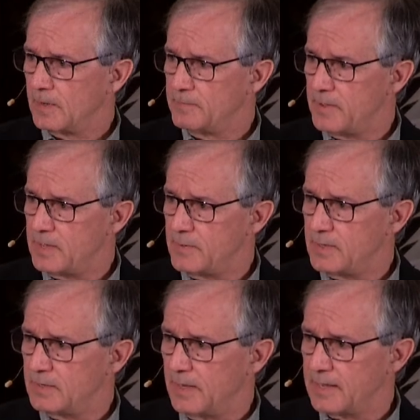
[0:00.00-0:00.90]
And
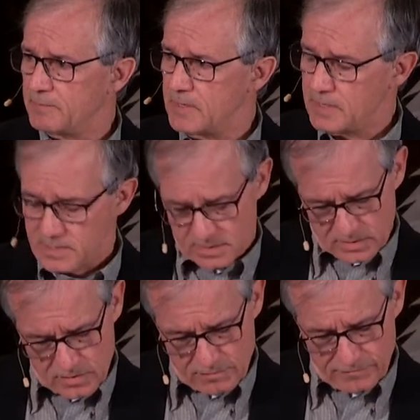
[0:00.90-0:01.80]
maybe, like me,
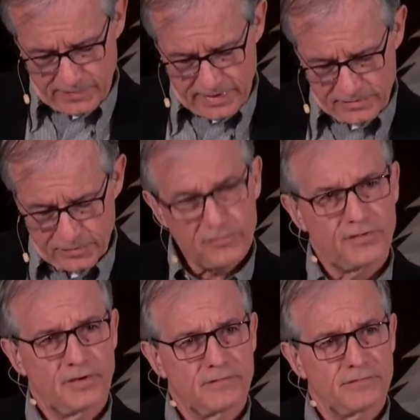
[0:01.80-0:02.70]
you find
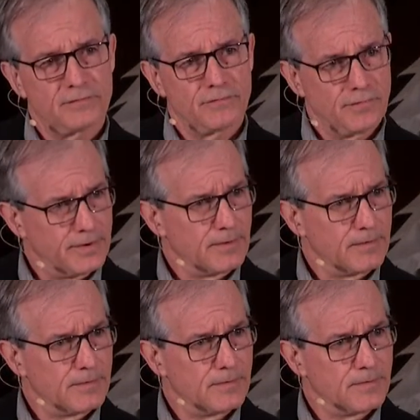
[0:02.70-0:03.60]
yourself there.